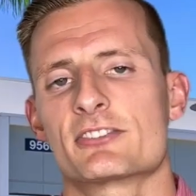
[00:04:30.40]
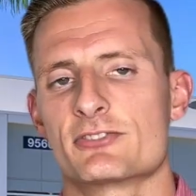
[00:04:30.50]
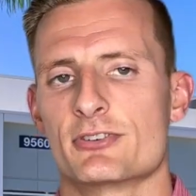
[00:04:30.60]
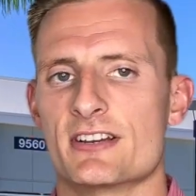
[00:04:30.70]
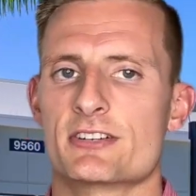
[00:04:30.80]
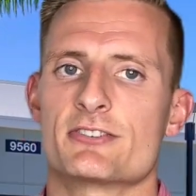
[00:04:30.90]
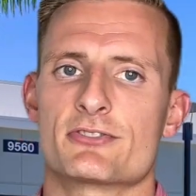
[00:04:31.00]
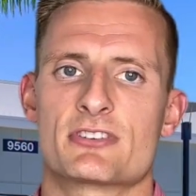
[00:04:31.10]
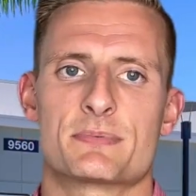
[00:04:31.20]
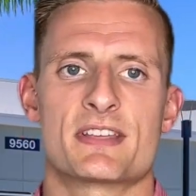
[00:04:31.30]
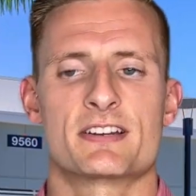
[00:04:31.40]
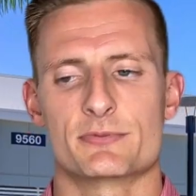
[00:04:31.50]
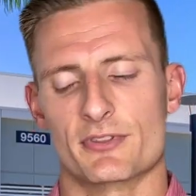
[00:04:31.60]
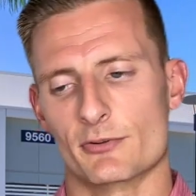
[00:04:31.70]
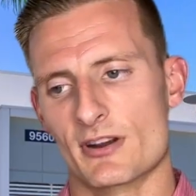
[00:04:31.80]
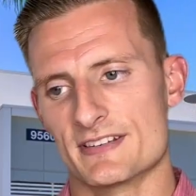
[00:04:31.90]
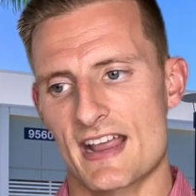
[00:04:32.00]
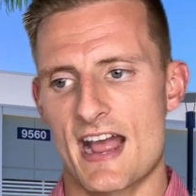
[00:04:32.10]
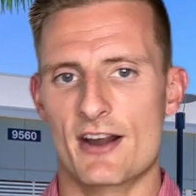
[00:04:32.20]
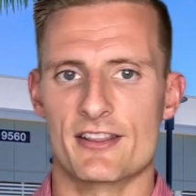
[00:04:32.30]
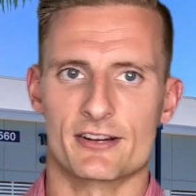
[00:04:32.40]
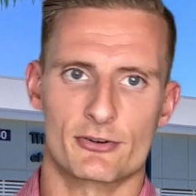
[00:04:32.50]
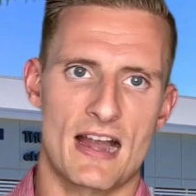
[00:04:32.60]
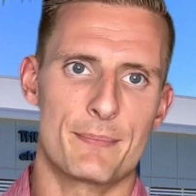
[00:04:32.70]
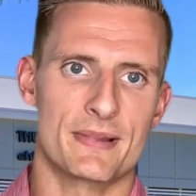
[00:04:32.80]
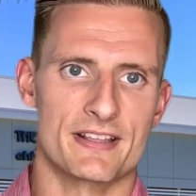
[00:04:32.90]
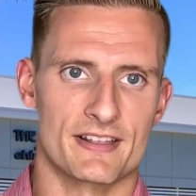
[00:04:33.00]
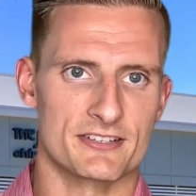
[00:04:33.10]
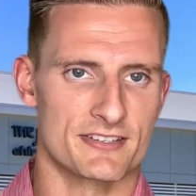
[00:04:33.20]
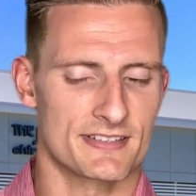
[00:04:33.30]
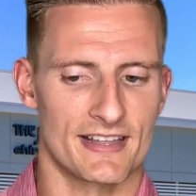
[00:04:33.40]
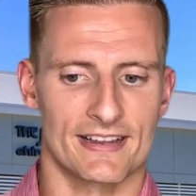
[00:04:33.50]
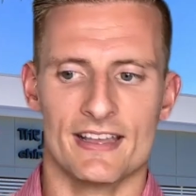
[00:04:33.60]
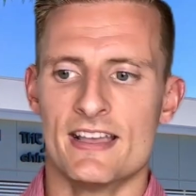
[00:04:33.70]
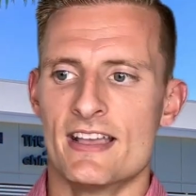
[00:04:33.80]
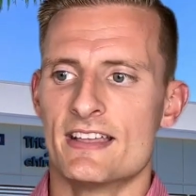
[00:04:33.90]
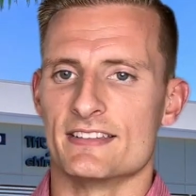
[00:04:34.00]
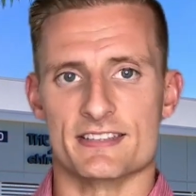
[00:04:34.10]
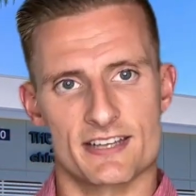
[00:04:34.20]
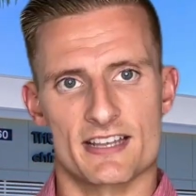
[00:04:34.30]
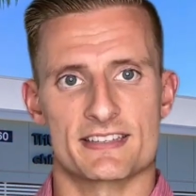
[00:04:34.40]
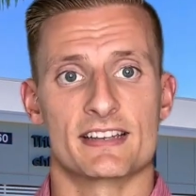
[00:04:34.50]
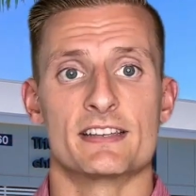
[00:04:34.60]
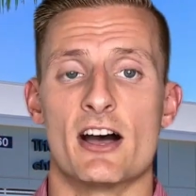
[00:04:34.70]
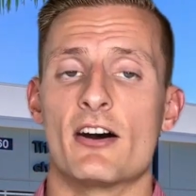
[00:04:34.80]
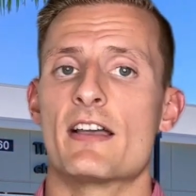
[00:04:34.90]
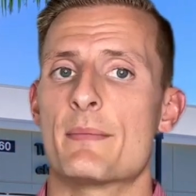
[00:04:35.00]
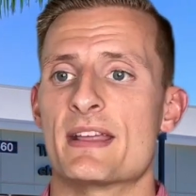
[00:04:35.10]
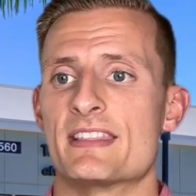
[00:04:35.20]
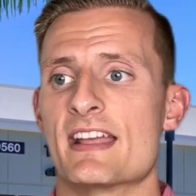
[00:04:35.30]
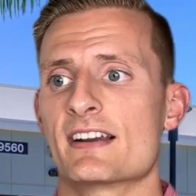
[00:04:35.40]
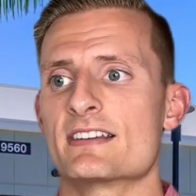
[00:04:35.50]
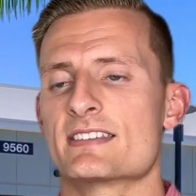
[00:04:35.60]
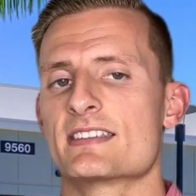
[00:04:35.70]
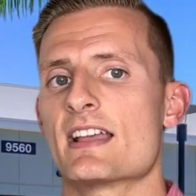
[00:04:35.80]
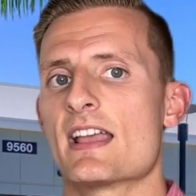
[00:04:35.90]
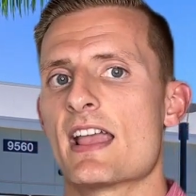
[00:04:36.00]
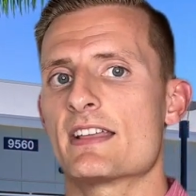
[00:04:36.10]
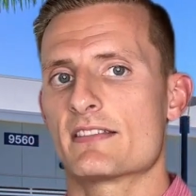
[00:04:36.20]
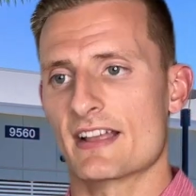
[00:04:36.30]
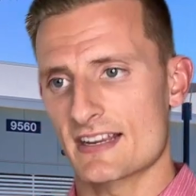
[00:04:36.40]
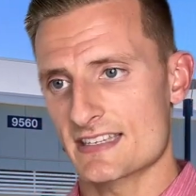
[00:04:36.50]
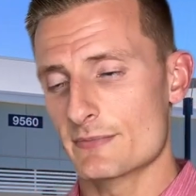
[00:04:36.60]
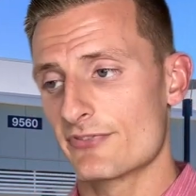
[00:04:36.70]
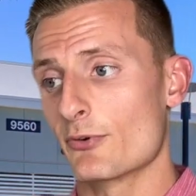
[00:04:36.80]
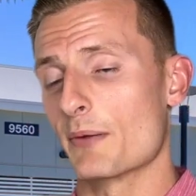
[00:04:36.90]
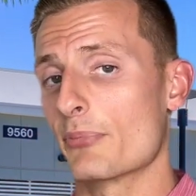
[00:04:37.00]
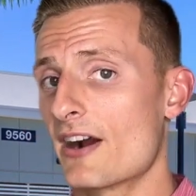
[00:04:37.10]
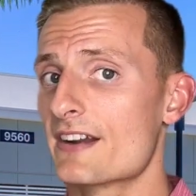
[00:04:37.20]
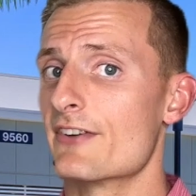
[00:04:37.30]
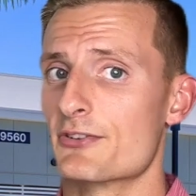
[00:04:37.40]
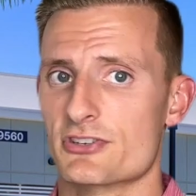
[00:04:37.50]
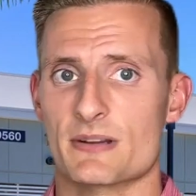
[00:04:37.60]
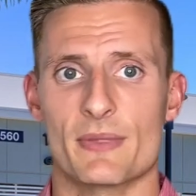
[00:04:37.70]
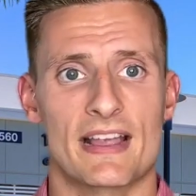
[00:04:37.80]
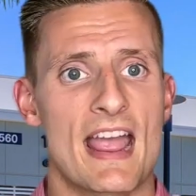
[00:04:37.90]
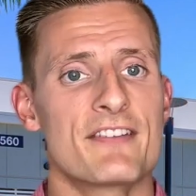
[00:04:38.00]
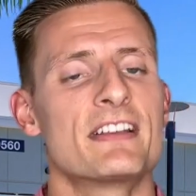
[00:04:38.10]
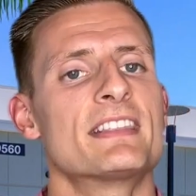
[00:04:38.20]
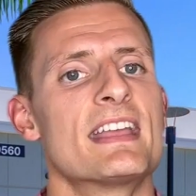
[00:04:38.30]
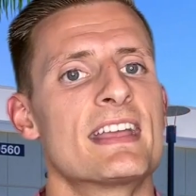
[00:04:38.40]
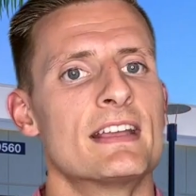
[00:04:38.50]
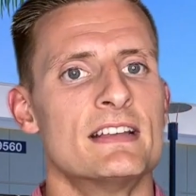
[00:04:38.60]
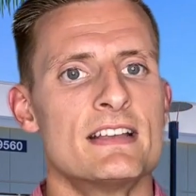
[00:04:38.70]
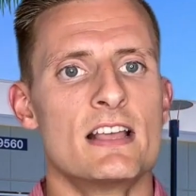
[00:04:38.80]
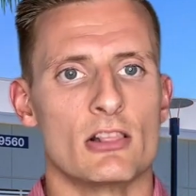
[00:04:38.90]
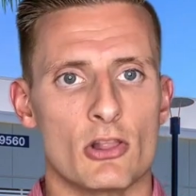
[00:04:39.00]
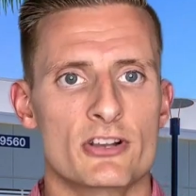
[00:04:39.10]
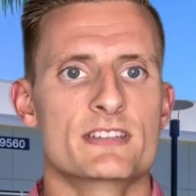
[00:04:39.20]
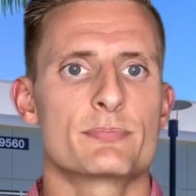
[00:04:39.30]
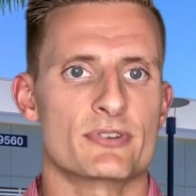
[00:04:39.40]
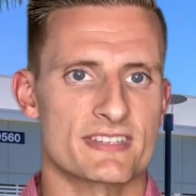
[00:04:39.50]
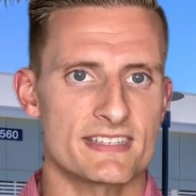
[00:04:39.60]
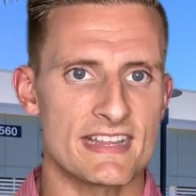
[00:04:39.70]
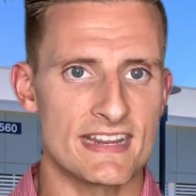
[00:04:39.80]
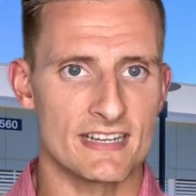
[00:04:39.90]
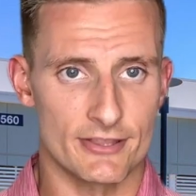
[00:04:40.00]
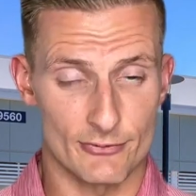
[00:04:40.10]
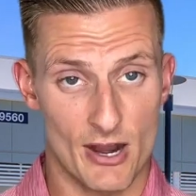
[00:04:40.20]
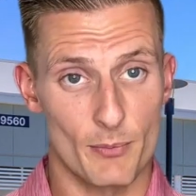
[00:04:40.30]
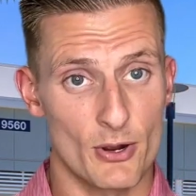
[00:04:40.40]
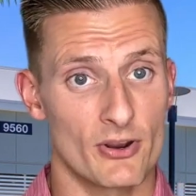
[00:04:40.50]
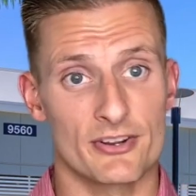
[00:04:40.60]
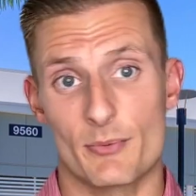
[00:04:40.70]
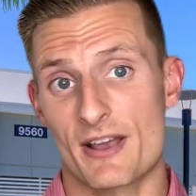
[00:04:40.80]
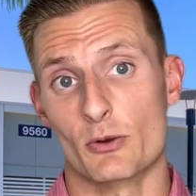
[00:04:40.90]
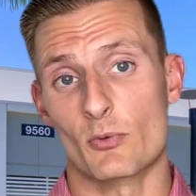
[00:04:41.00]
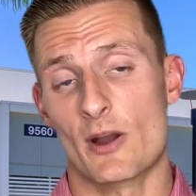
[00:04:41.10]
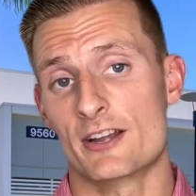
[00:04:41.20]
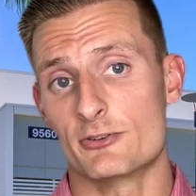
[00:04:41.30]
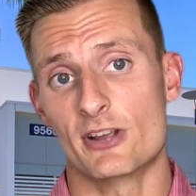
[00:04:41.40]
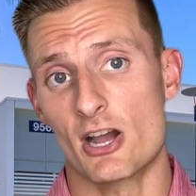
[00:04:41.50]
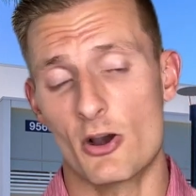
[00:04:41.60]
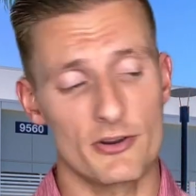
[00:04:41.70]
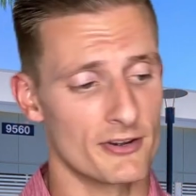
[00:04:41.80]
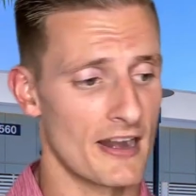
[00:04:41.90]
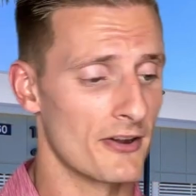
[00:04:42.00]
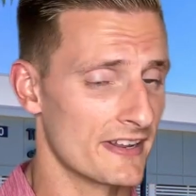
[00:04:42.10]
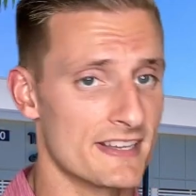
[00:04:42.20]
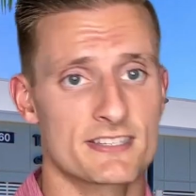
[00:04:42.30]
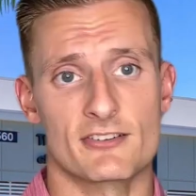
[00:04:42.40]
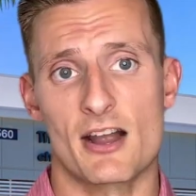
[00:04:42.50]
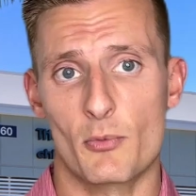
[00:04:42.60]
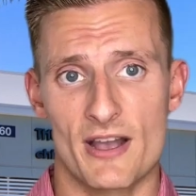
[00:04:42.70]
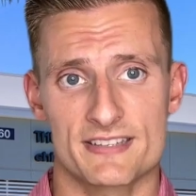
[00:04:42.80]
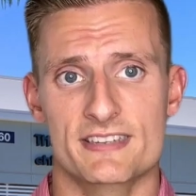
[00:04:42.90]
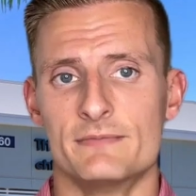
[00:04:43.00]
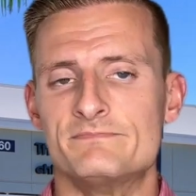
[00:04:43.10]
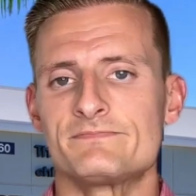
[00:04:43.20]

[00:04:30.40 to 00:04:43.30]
your traditional strip centers where they're run down and they're crappy and they're just like disgusting. No, I mean, there's, like I said before, a pride of ownership. Like everything looks pristine throughout Boca. No matter where you go, you're out east, you're out west,